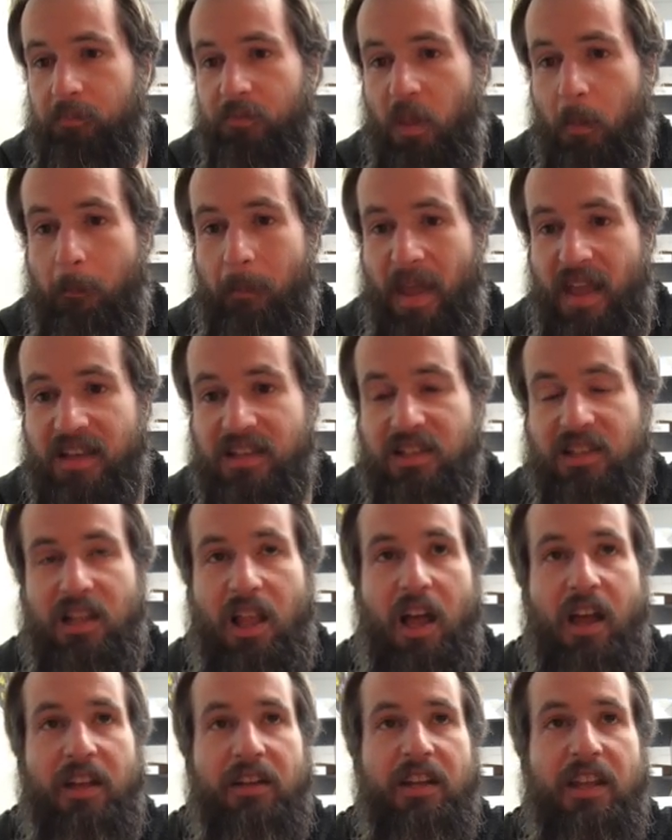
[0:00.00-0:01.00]

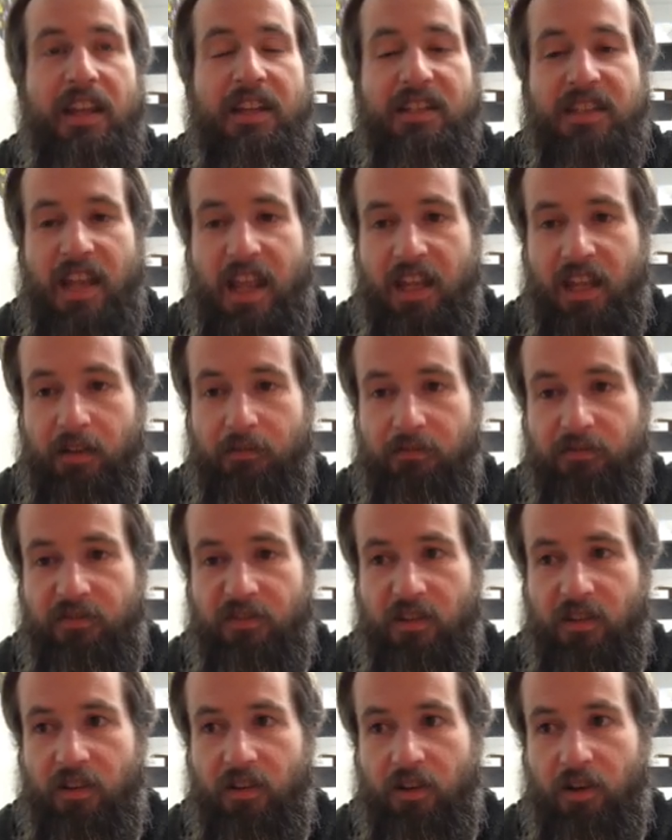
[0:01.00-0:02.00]
baseline intake of
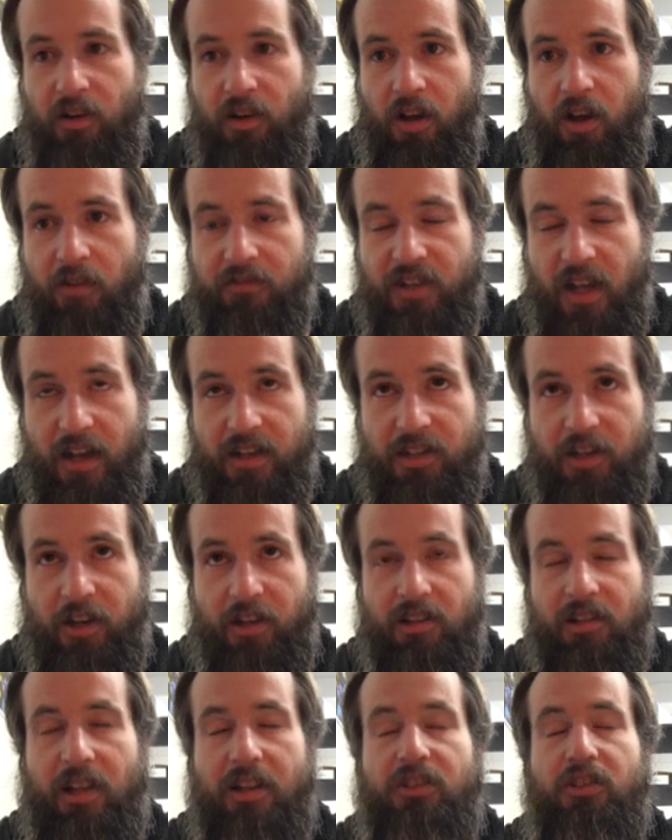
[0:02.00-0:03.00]
dietary
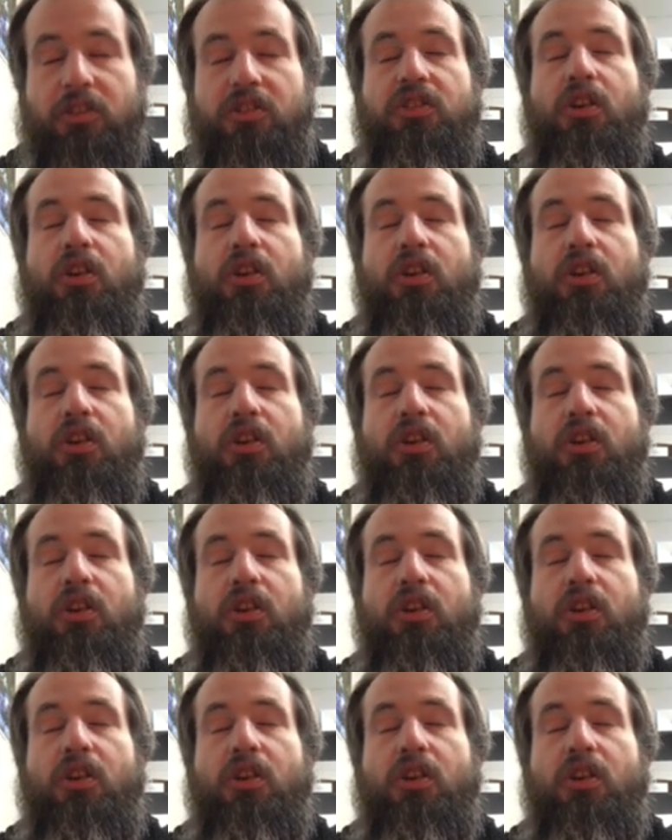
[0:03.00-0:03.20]
cholesterol.